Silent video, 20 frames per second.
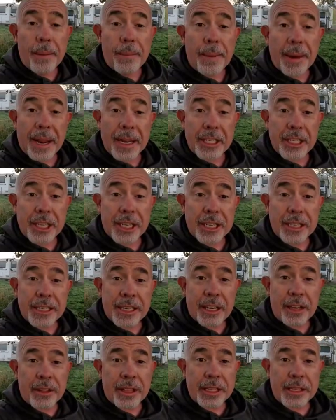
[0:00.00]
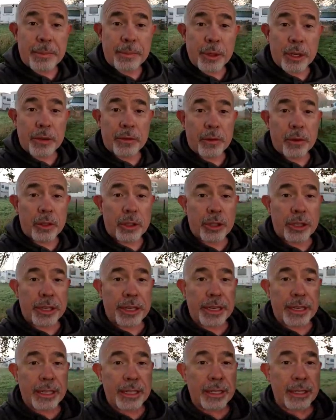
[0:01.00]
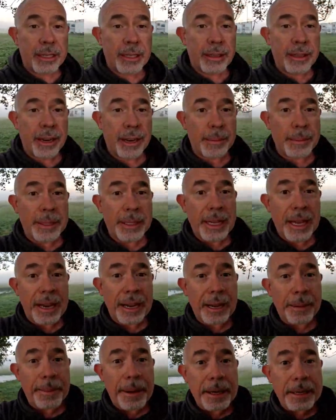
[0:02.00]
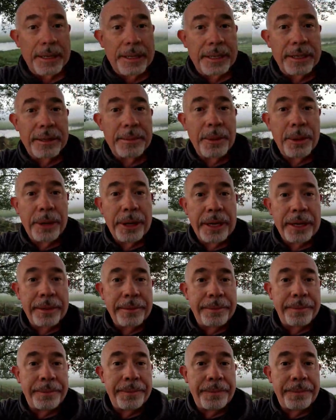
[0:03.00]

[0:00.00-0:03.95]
But as you can tell, these beautiful trees that I'm standing amongst this morning